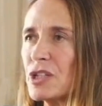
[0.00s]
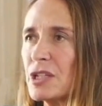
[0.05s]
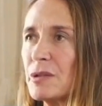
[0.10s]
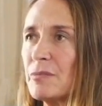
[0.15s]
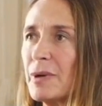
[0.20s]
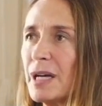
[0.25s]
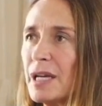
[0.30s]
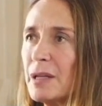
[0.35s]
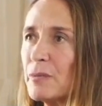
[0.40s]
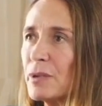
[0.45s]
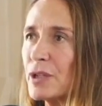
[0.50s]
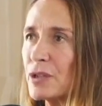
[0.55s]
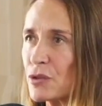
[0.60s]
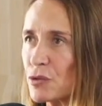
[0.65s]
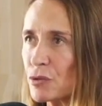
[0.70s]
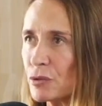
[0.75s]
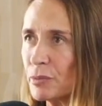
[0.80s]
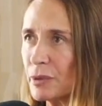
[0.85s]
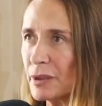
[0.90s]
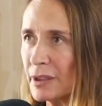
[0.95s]
She might be a
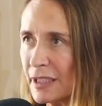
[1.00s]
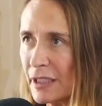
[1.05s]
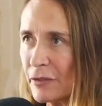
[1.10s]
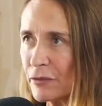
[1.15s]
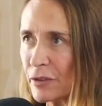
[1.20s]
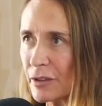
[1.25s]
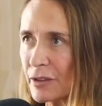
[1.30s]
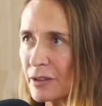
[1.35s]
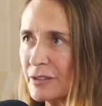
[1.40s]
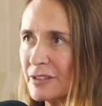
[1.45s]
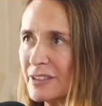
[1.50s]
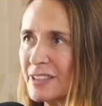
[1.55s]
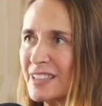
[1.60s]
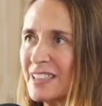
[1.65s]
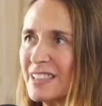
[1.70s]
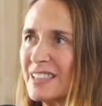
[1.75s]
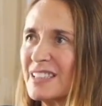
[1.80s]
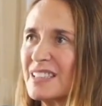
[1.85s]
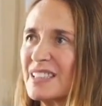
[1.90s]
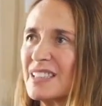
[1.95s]
true believer,
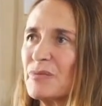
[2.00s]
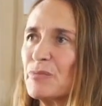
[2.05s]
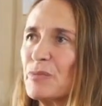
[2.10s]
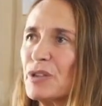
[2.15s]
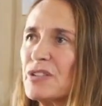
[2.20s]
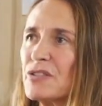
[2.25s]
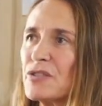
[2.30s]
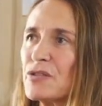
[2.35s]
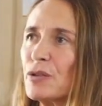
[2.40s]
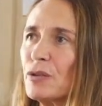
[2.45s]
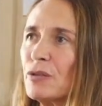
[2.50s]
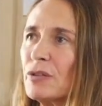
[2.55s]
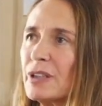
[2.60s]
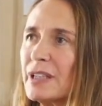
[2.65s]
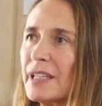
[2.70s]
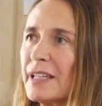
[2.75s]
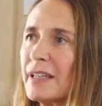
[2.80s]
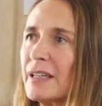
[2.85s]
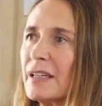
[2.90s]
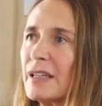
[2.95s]
but
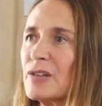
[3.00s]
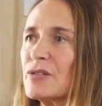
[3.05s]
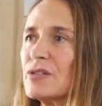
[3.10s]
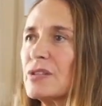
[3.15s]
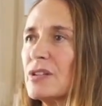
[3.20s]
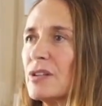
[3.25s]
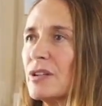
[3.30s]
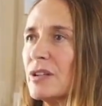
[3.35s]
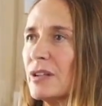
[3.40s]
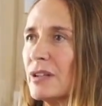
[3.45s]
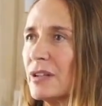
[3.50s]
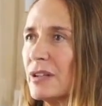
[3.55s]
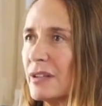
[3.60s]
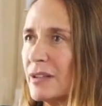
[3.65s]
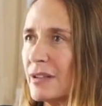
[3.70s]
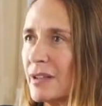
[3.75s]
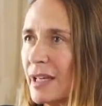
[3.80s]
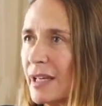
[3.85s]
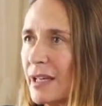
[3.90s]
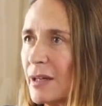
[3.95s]
certainly
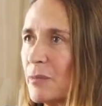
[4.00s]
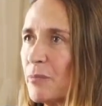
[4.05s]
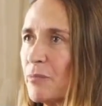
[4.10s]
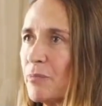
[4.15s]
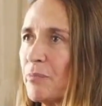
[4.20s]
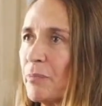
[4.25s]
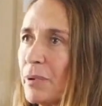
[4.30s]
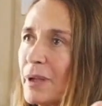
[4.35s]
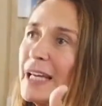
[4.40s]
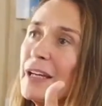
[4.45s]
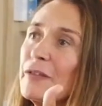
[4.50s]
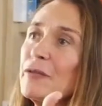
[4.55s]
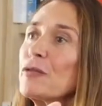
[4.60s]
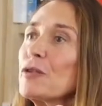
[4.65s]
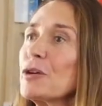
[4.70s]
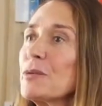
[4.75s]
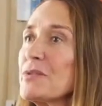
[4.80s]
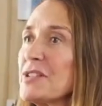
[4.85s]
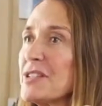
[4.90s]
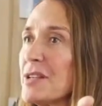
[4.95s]
they can
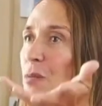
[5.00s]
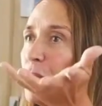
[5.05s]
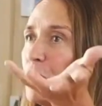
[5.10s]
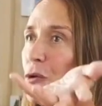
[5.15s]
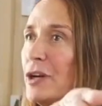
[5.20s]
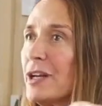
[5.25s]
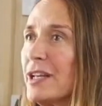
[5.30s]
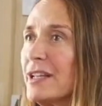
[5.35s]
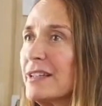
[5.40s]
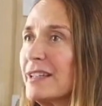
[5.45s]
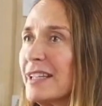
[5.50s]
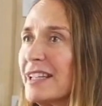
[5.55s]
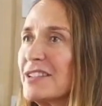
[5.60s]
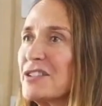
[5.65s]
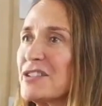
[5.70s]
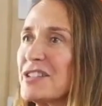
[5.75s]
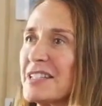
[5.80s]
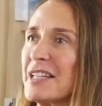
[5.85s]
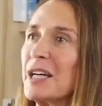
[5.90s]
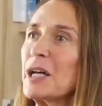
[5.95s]
platform someone and
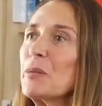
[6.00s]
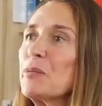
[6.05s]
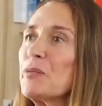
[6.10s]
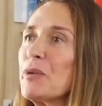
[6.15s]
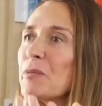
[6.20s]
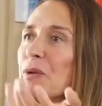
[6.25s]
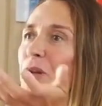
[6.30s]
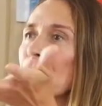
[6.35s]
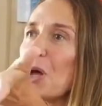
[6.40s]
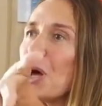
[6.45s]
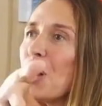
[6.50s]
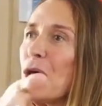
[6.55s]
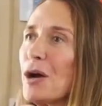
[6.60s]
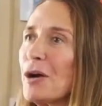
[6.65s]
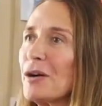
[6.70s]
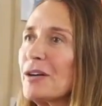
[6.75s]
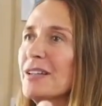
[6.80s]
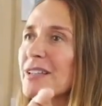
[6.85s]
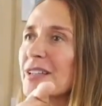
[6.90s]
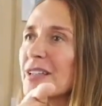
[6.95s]
then just help them
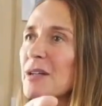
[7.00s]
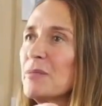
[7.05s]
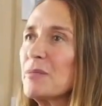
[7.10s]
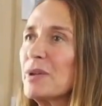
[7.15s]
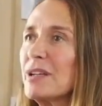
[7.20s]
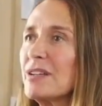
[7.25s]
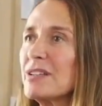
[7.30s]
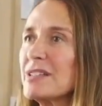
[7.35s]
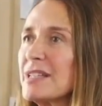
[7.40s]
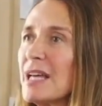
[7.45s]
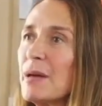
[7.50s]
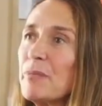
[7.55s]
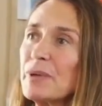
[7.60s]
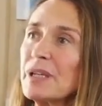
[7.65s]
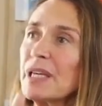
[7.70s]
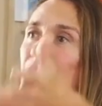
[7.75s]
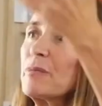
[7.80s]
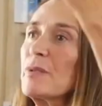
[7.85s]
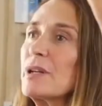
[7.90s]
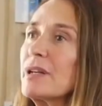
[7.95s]
along, because that
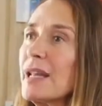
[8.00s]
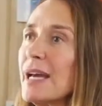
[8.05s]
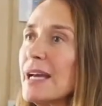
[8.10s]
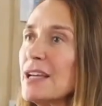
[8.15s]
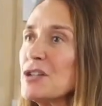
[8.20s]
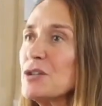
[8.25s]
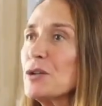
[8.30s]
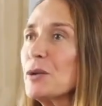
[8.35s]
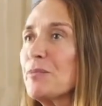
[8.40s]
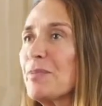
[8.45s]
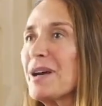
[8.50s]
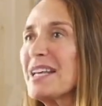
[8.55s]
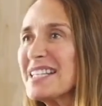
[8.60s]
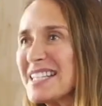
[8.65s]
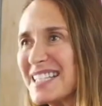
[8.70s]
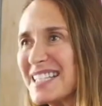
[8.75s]
became a national